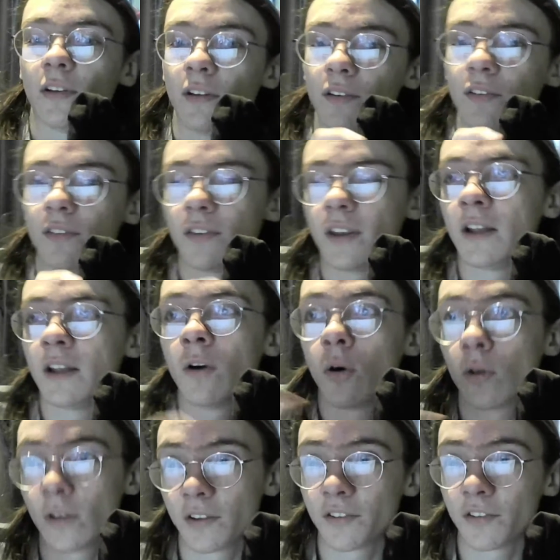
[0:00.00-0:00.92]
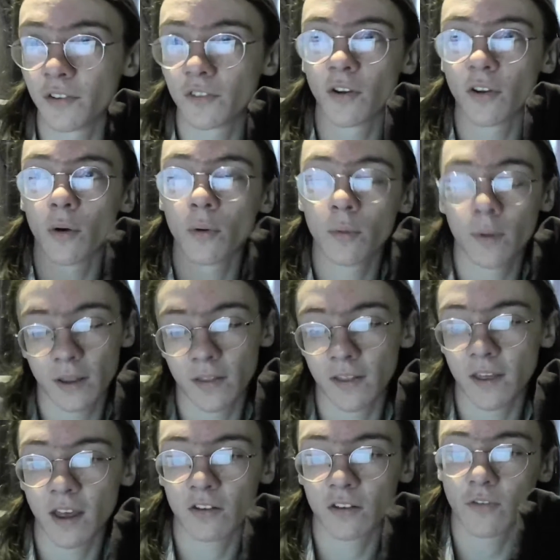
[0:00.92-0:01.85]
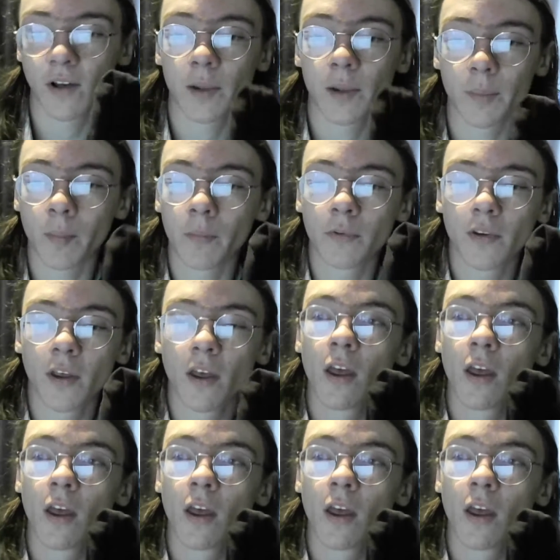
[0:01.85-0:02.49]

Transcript: seen or listened to, in the case of albums,